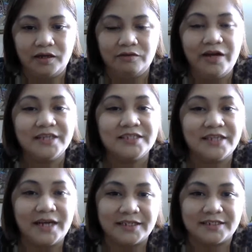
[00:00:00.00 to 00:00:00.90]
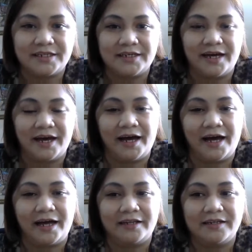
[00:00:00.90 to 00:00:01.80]
reassess,
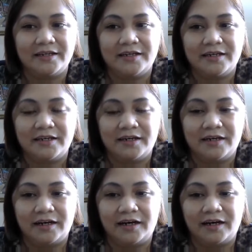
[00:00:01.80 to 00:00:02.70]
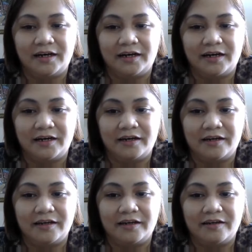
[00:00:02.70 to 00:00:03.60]
and uh